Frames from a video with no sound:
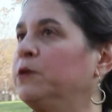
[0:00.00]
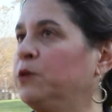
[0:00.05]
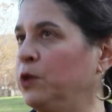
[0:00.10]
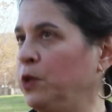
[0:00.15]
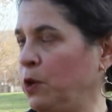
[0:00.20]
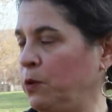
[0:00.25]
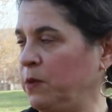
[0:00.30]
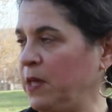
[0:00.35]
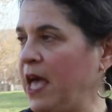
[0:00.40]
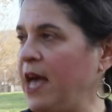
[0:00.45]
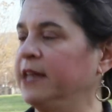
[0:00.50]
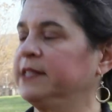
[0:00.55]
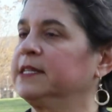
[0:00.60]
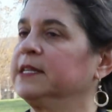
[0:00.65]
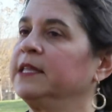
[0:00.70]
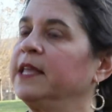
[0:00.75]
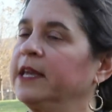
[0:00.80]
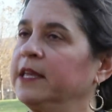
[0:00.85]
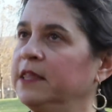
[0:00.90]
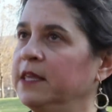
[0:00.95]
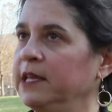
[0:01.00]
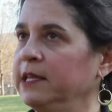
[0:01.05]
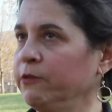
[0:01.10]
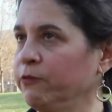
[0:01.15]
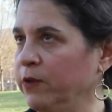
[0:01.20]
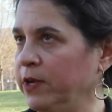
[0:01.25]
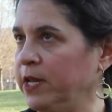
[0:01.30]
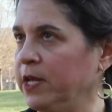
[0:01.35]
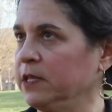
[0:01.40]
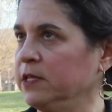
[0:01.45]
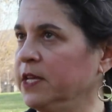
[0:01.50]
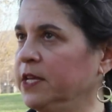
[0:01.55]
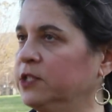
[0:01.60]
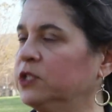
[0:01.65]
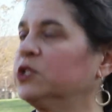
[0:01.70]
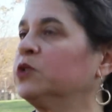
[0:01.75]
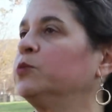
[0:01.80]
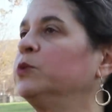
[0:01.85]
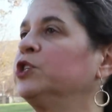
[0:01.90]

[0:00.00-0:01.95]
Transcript: you know, has a lengthy reading list,